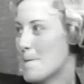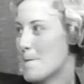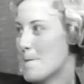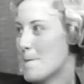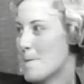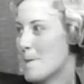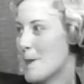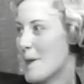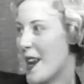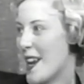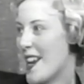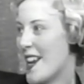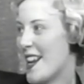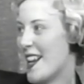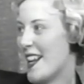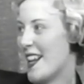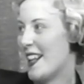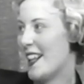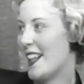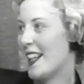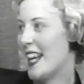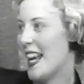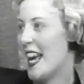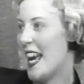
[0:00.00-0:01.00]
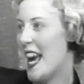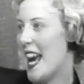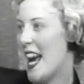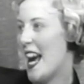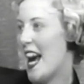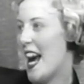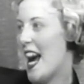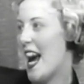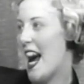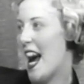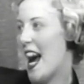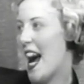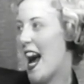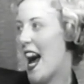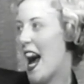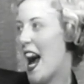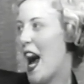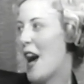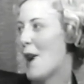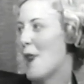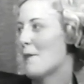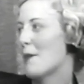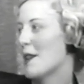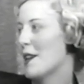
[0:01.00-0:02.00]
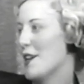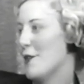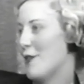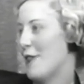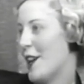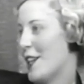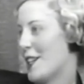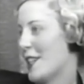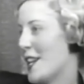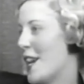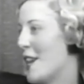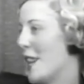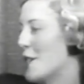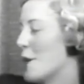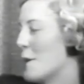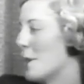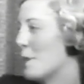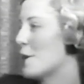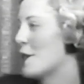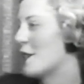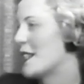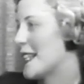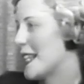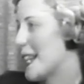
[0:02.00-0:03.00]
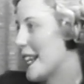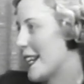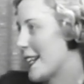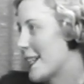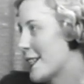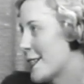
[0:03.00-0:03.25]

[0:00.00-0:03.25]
All right, pick the other one. I believe I'll take number six.